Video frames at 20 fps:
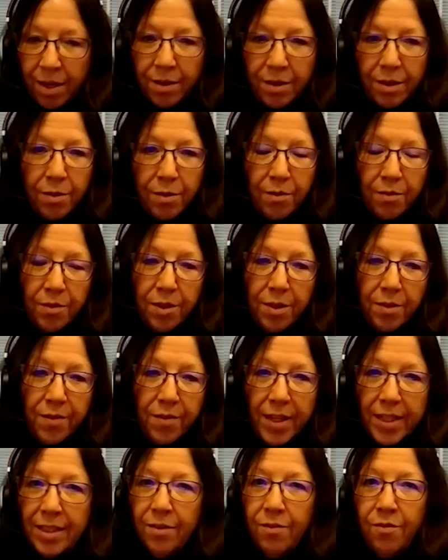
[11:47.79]
the
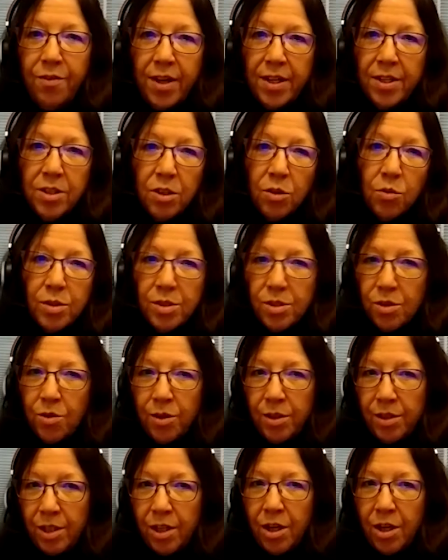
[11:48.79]
fact the vendor was
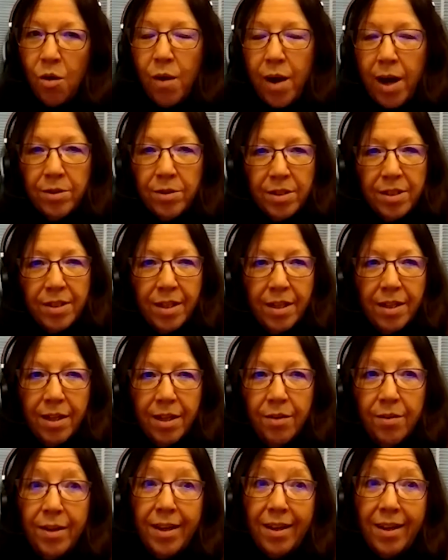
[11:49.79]
going to go out to the
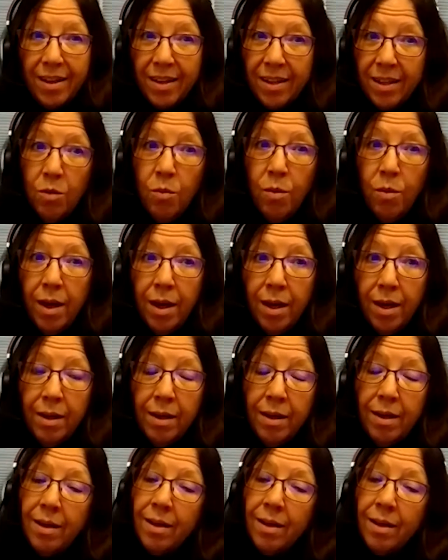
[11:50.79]
cloud anyway.